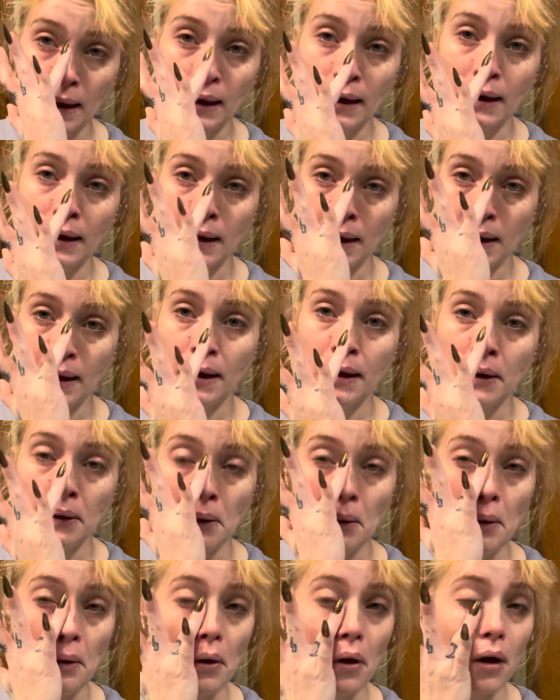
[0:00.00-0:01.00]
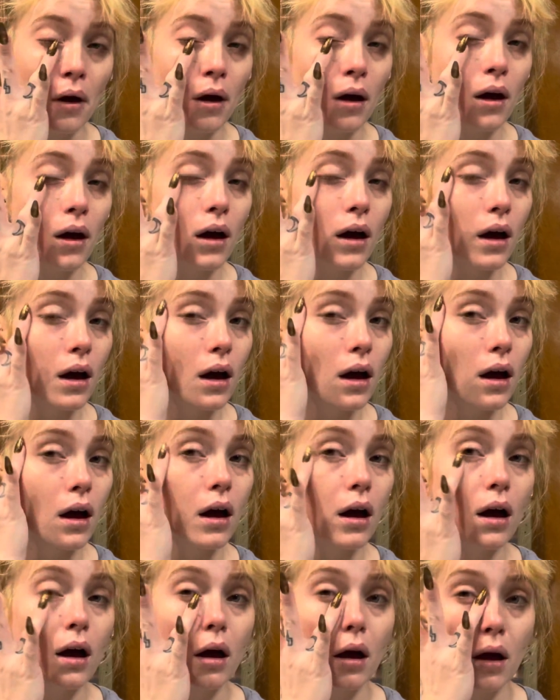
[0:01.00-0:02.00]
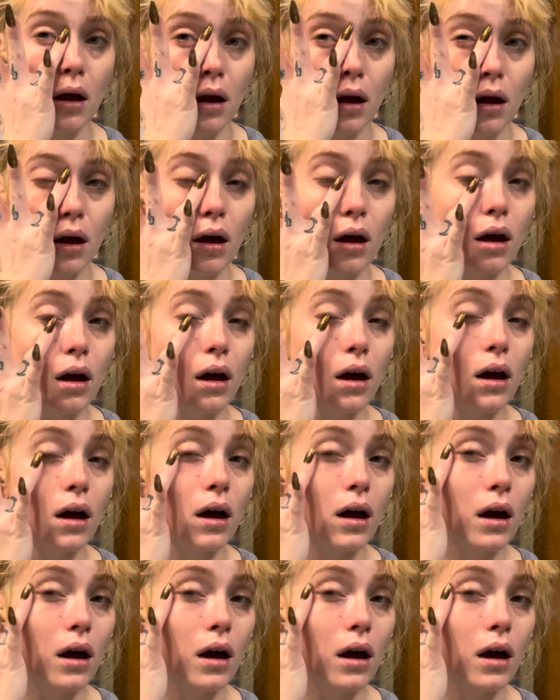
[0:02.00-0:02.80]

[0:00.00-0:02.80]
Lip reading: [no speech]